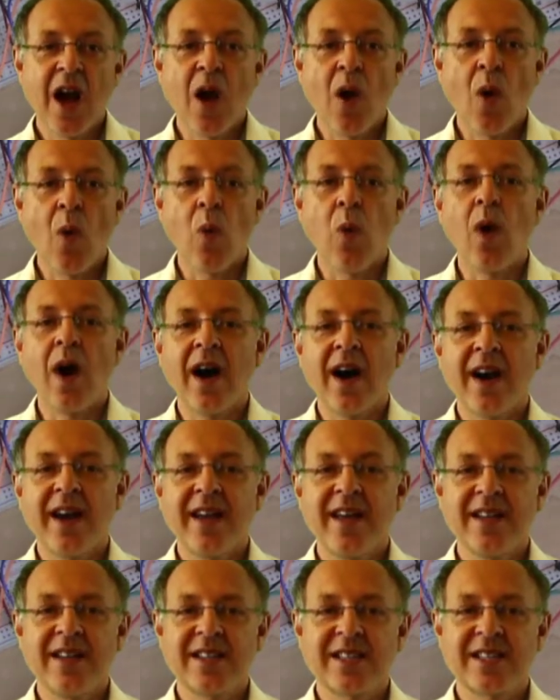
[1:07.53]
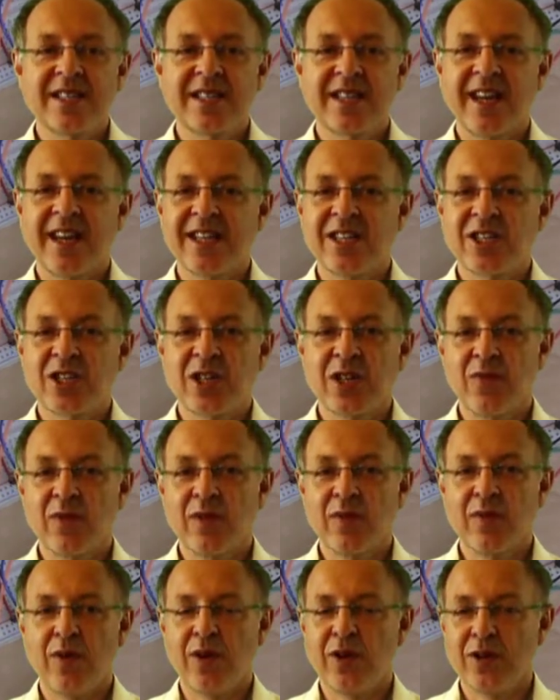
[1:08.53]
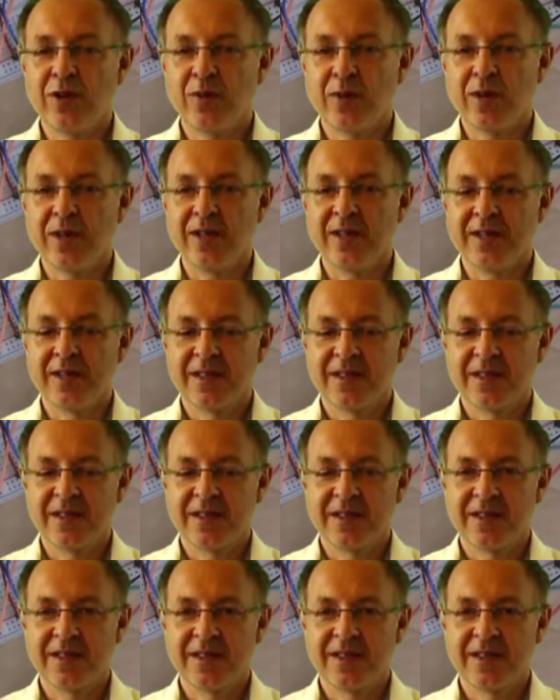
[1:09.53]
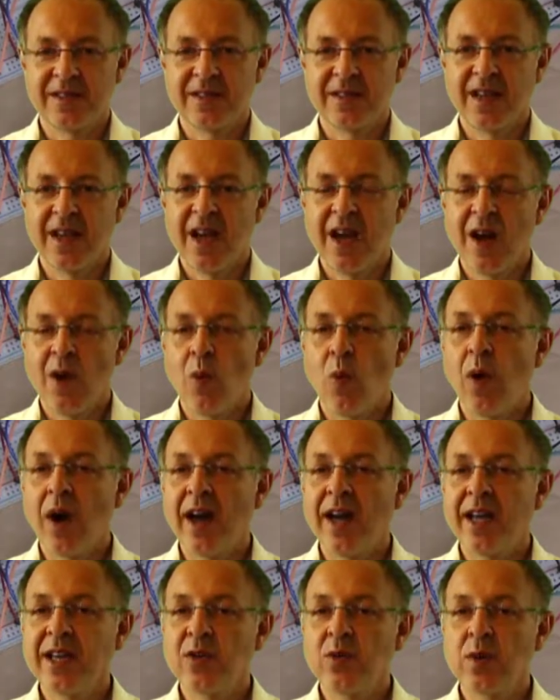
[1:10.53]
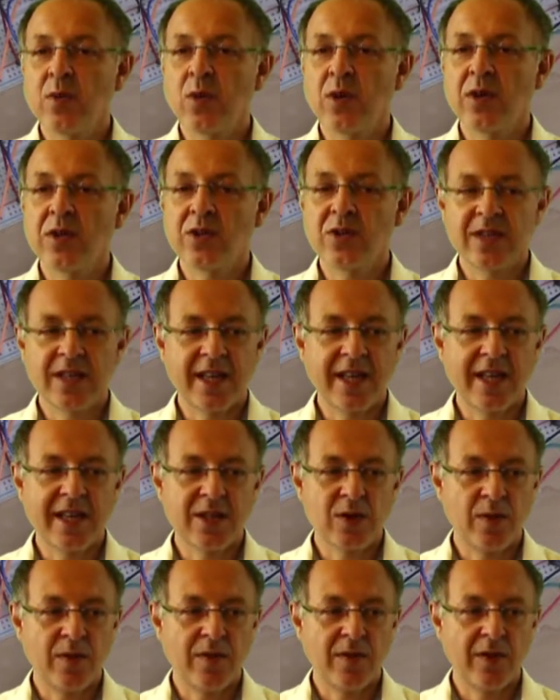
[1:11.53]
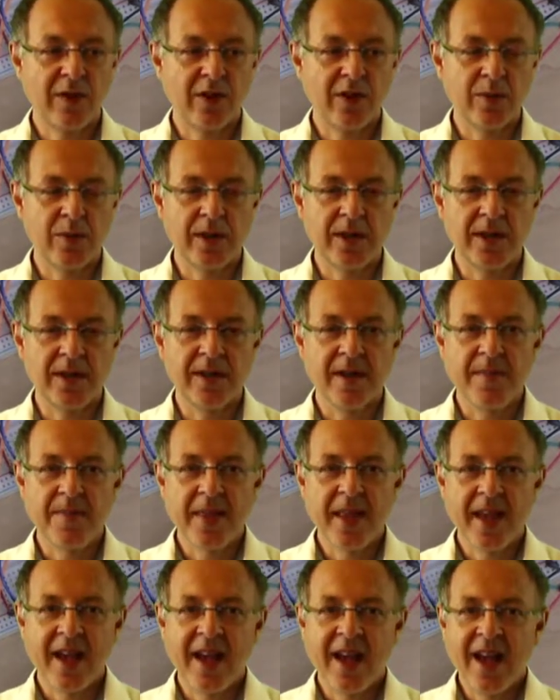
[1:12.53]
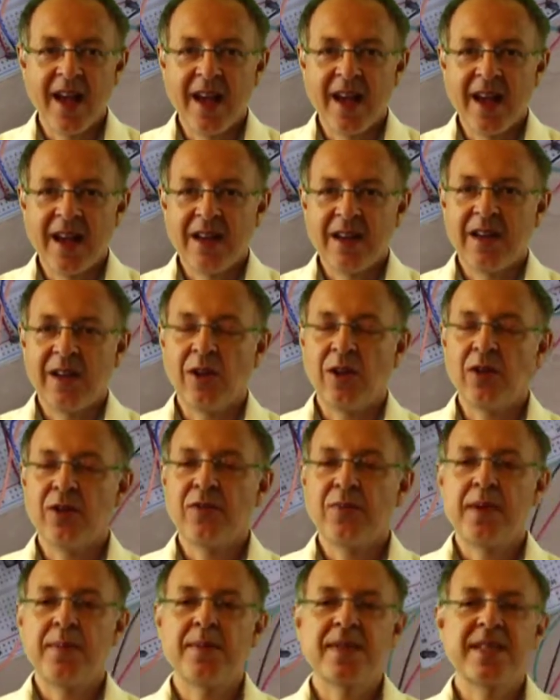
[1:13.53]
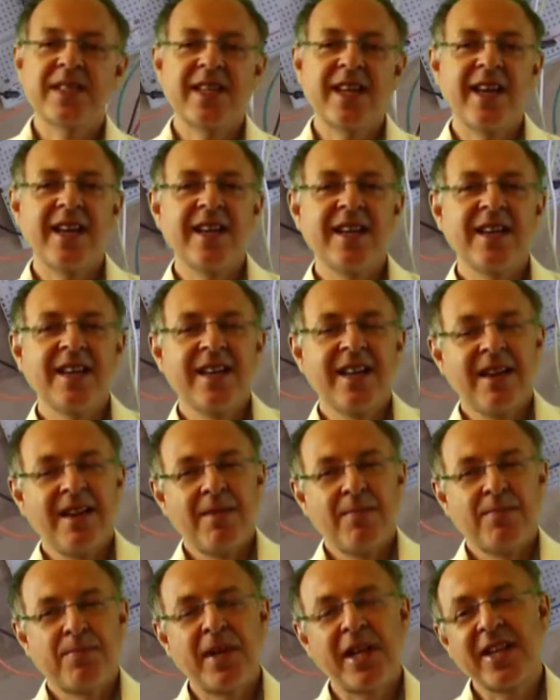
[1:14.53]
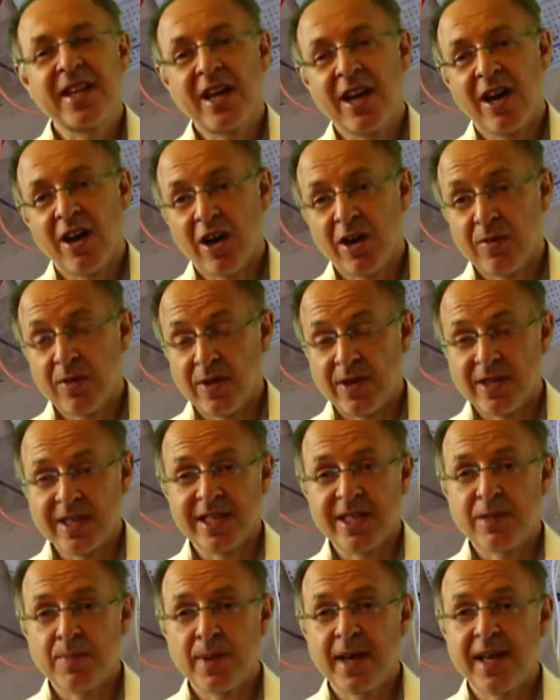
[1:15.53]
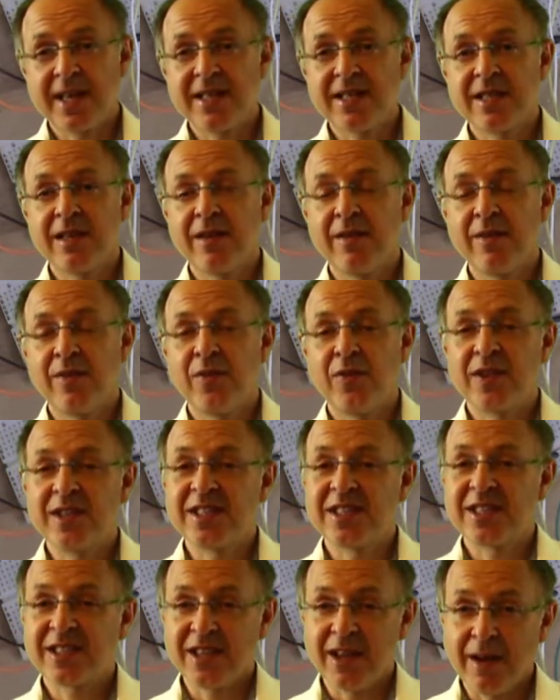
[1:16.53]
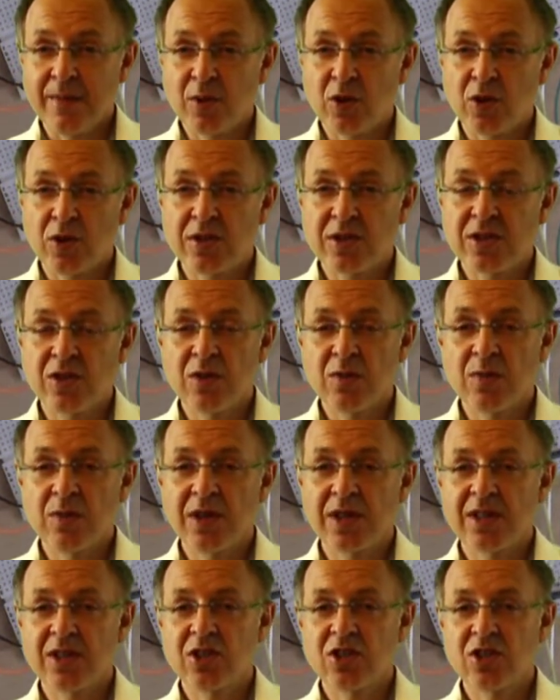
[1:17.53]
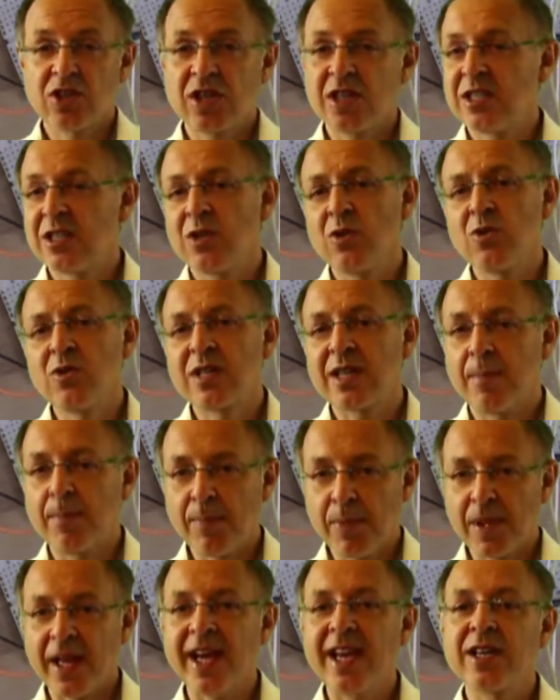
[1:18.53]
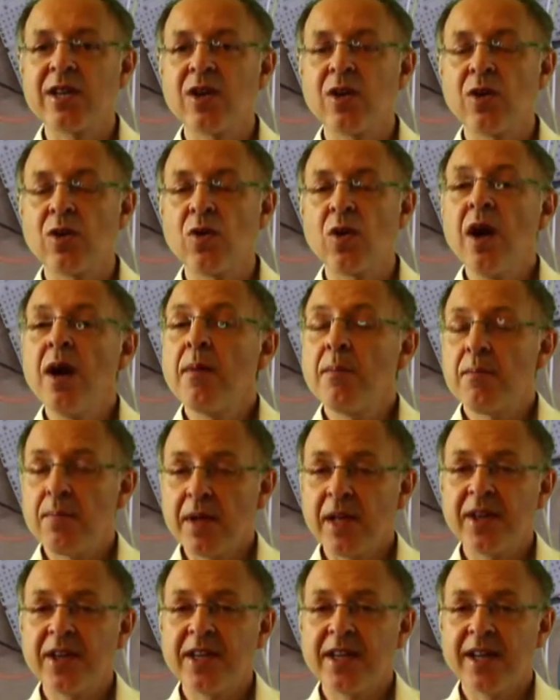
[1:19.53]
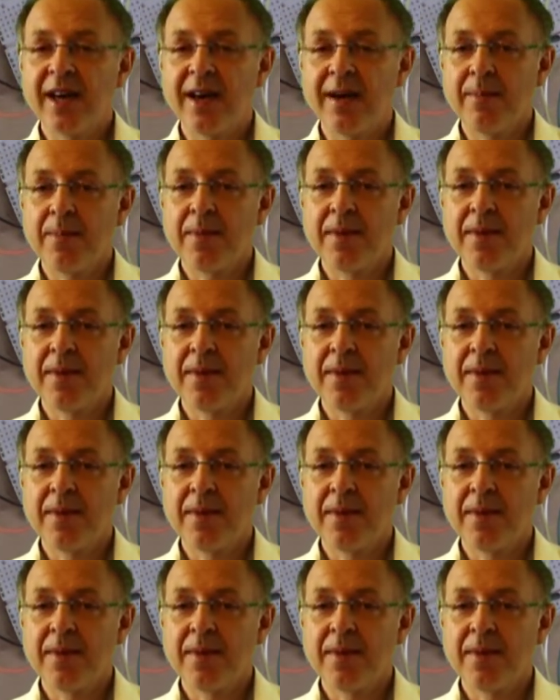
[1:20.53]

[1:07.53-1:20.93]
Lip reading: why sketching with hardware? Why do we want to sketch with hardware? A lot of people say building hardware is expensive, it's time consuming, just use some Play-Doh, build it up,